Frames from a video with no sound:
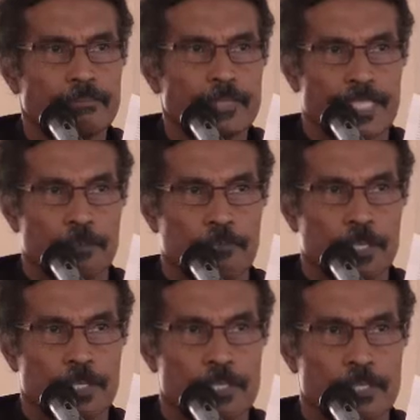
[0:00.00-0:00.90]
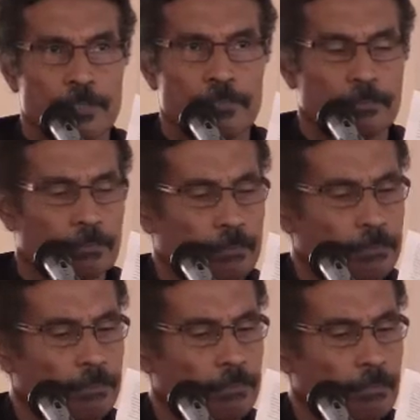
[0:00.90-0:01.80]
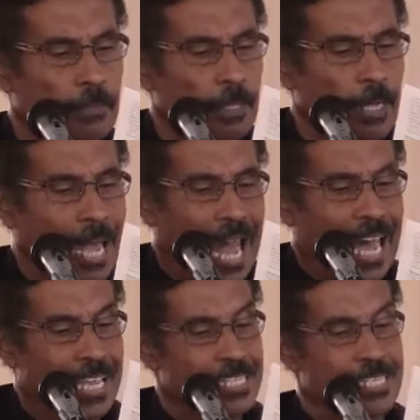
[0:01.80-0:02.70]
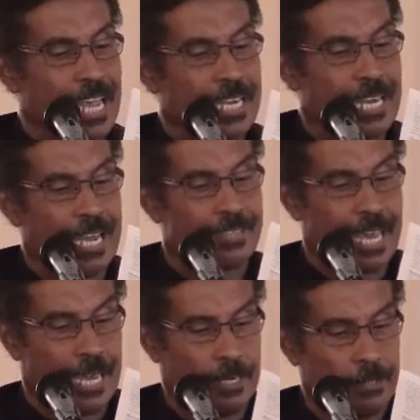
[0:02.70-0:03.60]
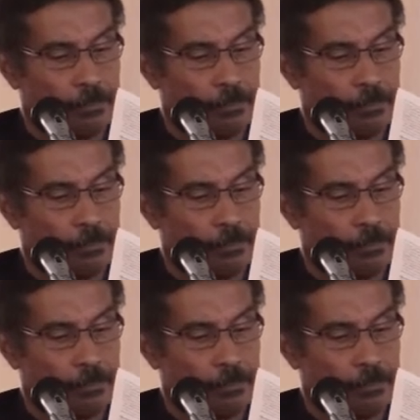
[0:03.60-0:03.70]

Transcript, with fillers: See the difference? At Sinai, then,